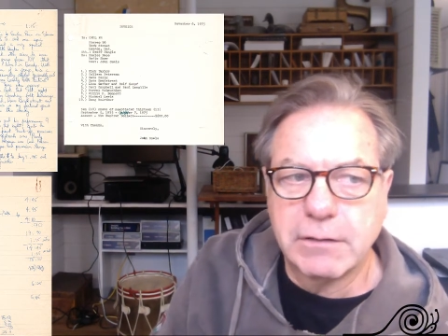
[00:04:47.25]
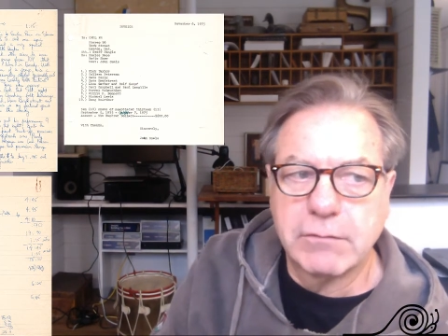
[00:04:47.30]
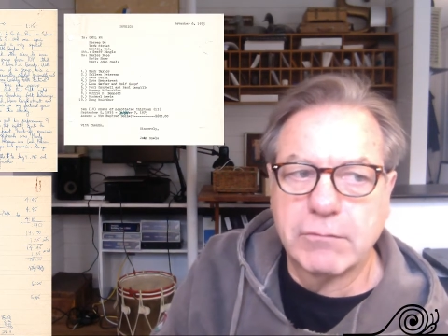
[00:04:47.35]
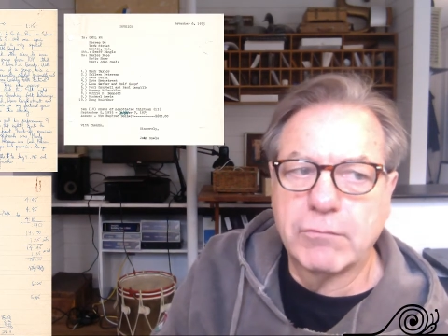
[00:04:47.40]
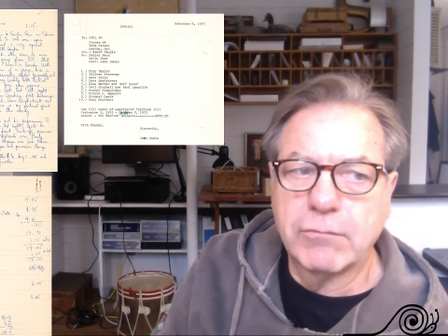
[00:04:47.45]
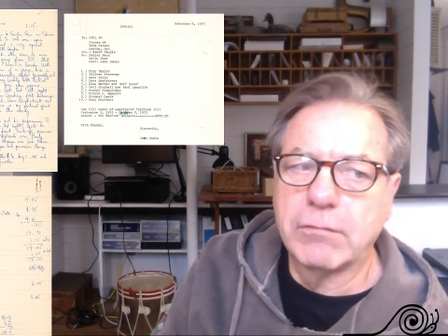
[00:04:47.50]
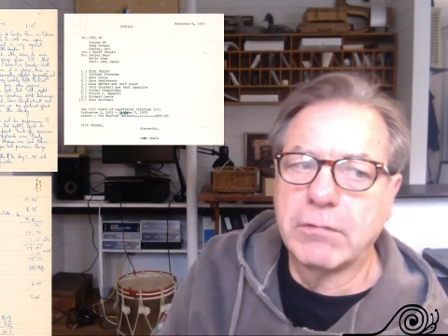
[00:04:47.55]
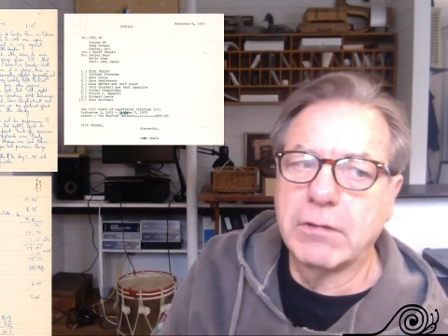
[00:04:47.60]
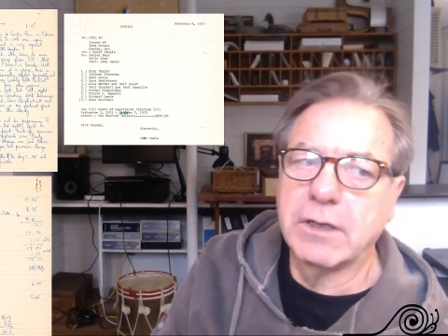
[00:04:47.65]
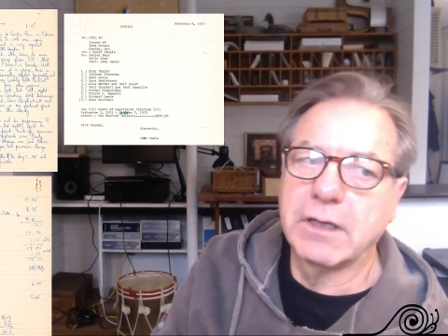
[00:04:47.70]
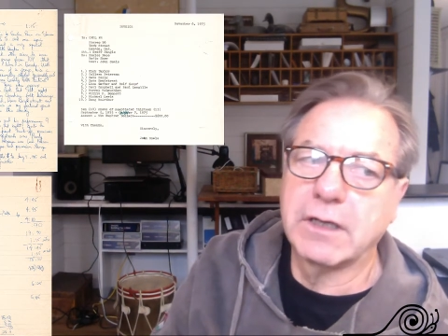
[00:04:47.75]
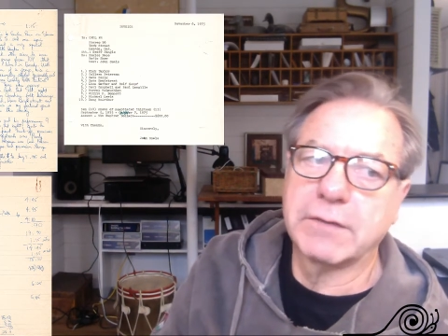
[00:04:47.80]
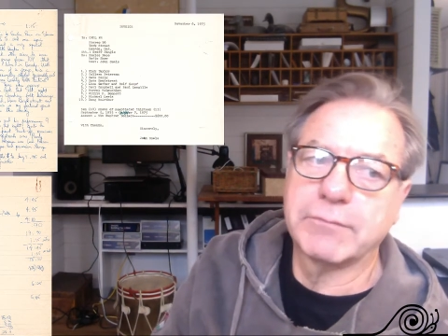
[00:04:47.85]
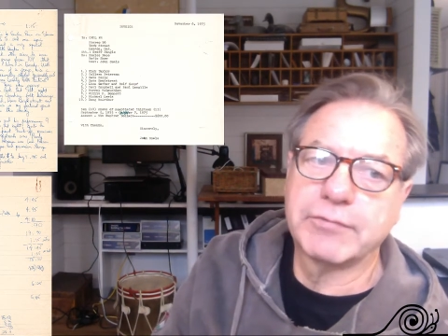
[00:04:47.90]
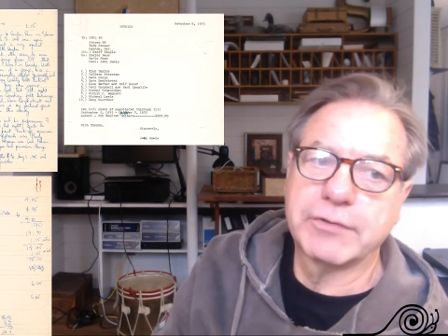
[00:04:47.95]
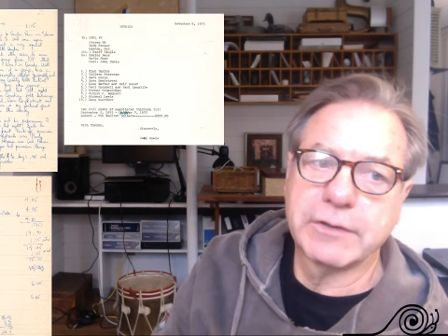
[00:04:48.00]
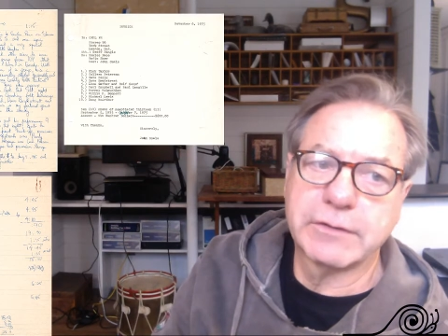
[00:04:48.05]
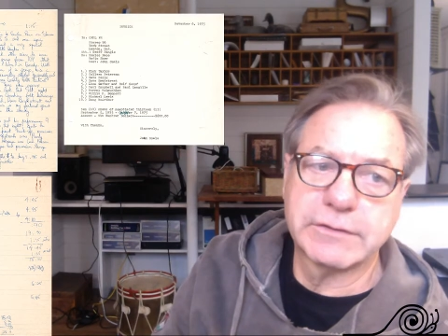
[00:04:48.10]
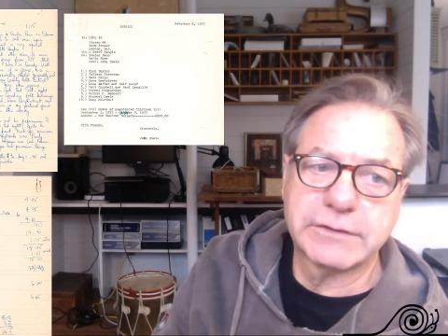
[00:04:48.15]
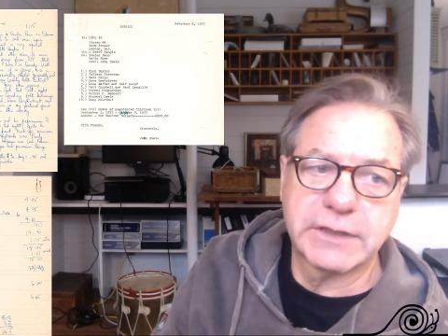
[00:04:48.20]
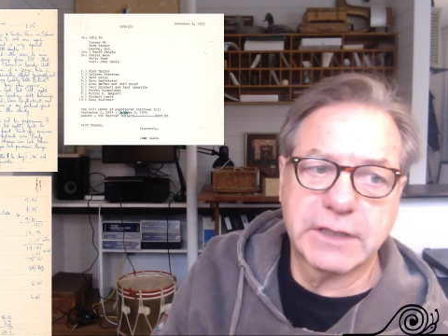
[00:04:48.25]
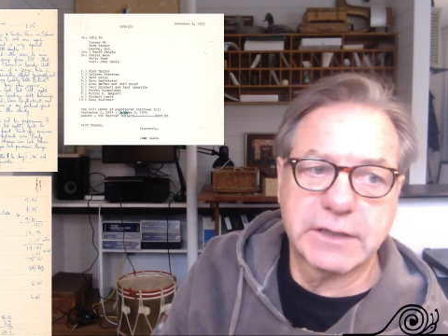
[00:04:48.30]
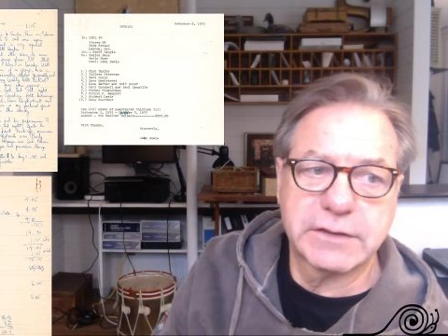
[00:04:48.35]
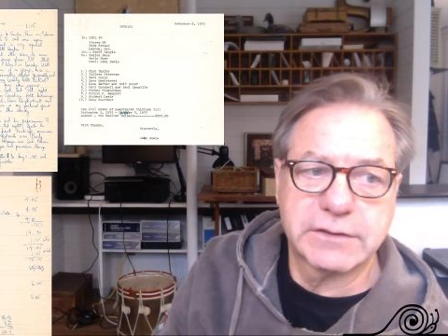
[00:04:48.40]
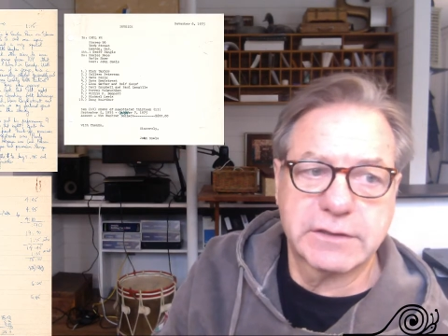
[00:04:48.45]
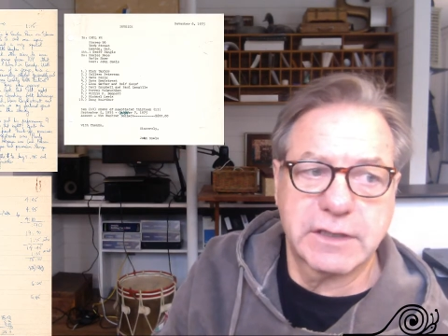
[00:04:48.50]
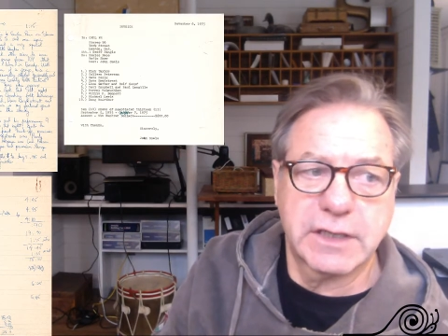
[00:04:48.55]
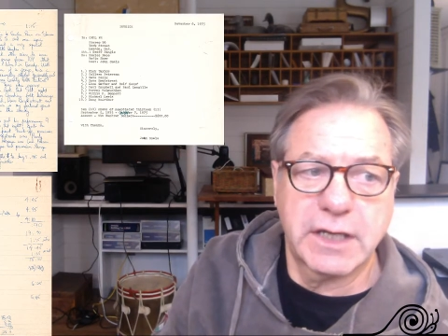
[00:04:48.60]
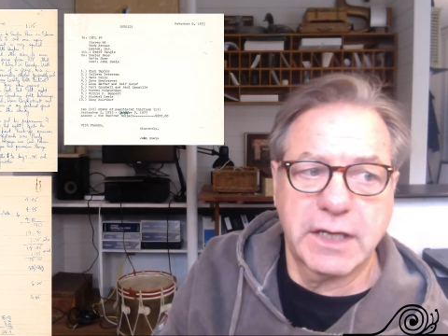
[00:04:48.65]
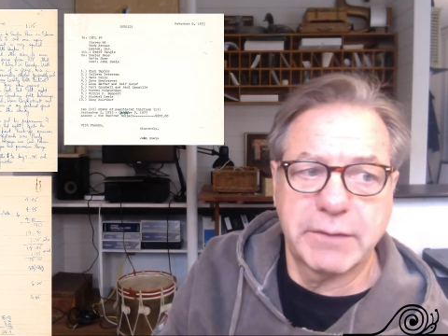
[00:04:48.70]
What a
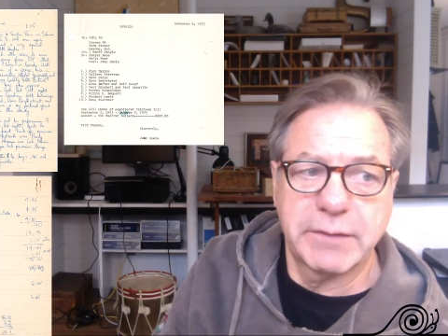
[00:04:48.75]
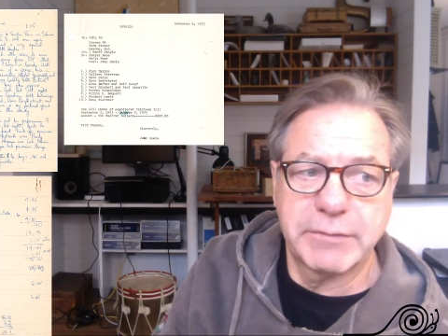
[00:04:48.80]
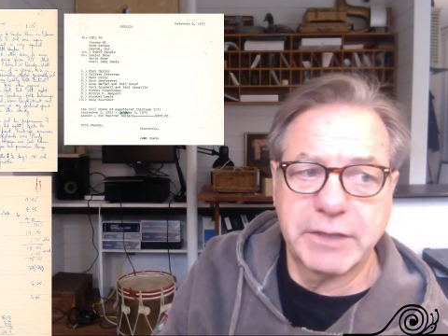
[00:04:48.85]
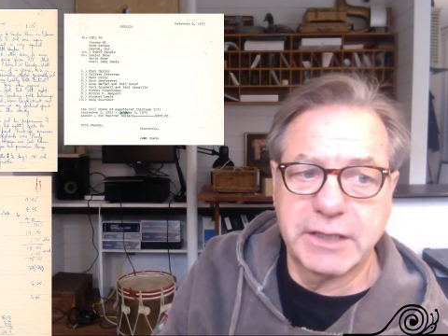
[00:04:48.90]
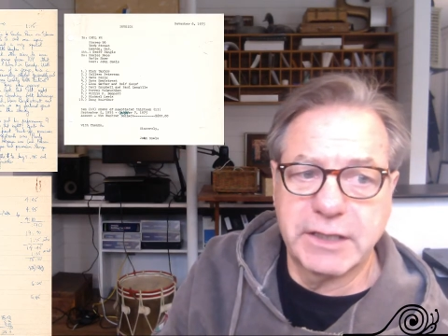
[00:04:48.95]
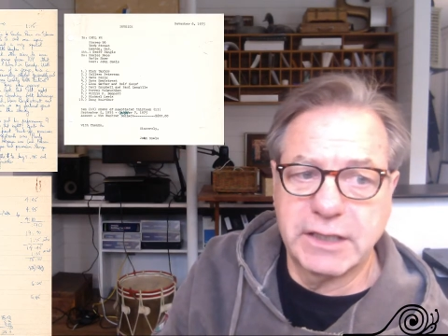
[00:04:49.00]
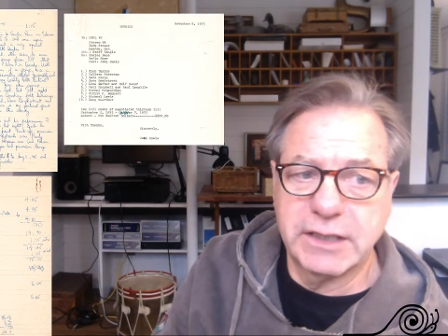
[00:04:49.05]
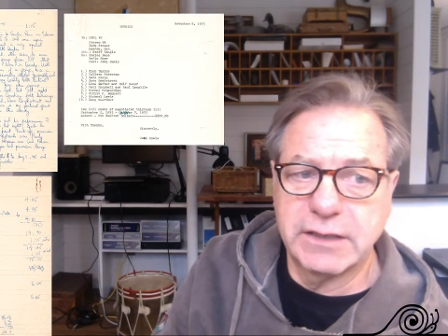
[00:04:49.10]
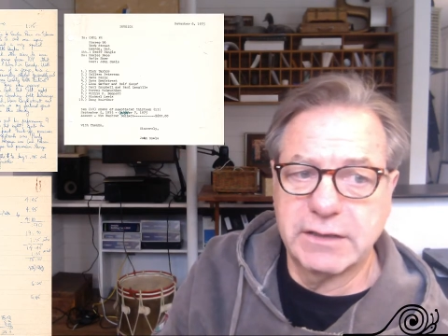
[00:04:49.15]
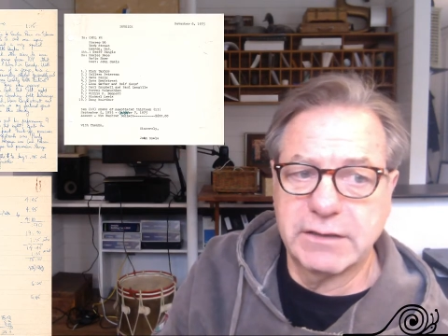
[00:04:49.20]
process. I mean,